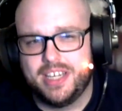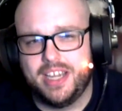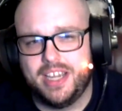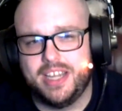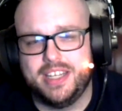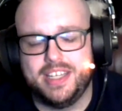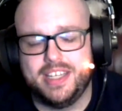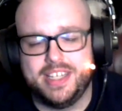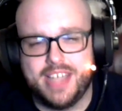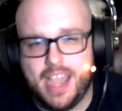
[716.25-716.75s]

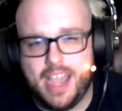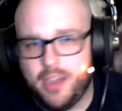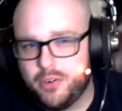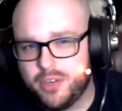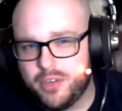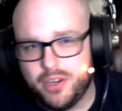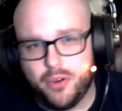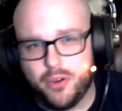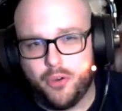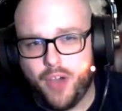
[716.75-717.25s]
I
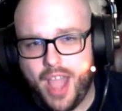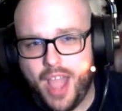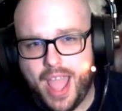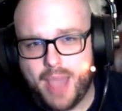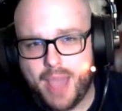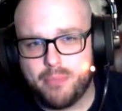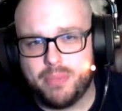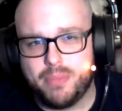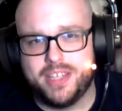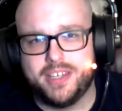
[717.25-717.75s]
doubt it'll
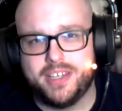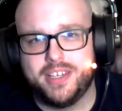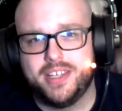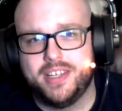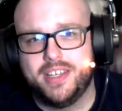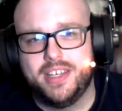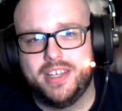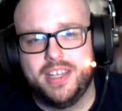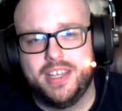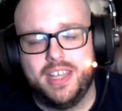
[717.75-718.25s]
happen.
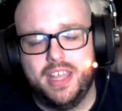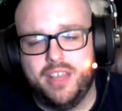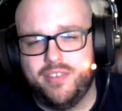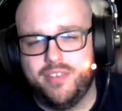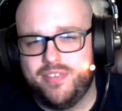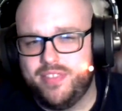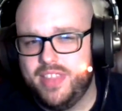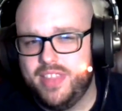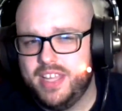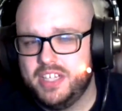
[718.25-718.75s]

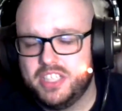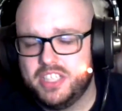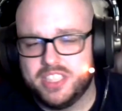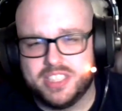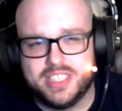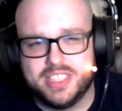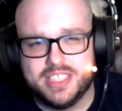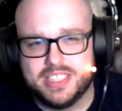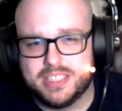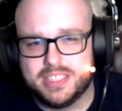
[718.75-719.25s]
If they
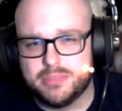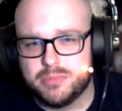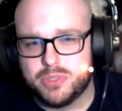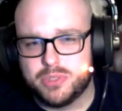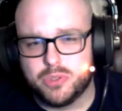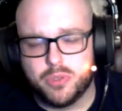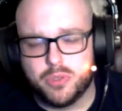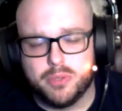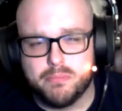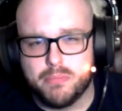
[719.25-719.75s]
just did some
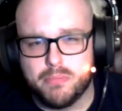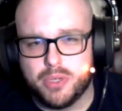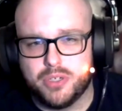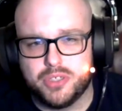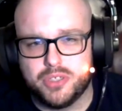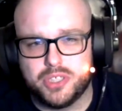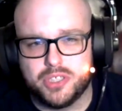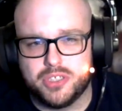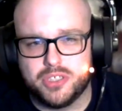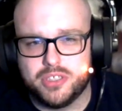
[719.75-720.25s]
sort of
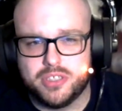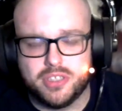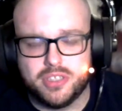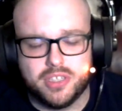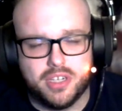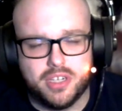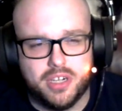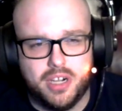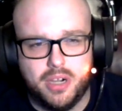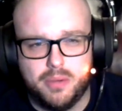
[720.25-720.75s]
merger
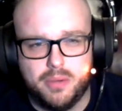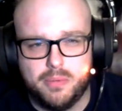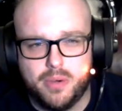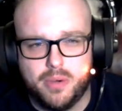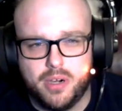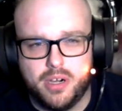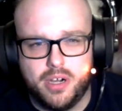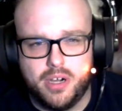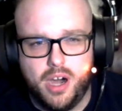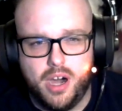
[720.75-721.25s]
of
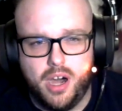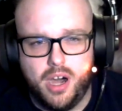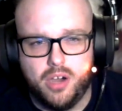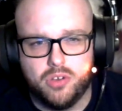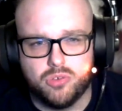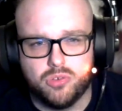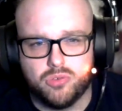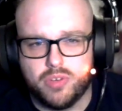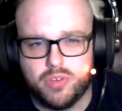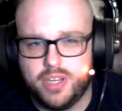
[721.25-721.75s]

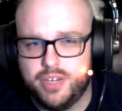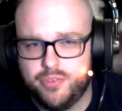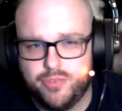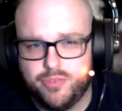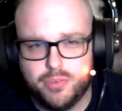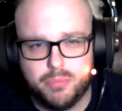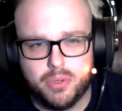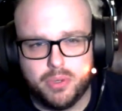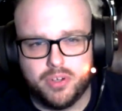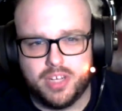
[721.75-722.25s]
Arena
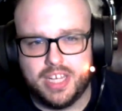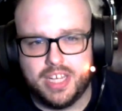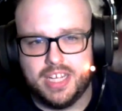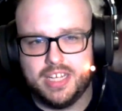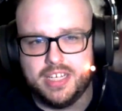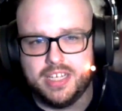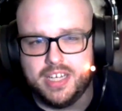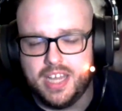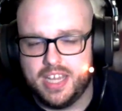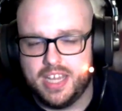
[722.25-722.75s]
Football
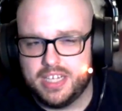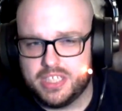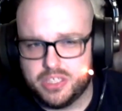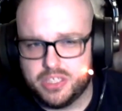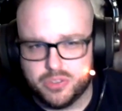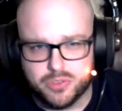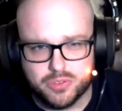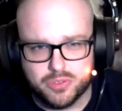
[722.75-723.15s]
League, National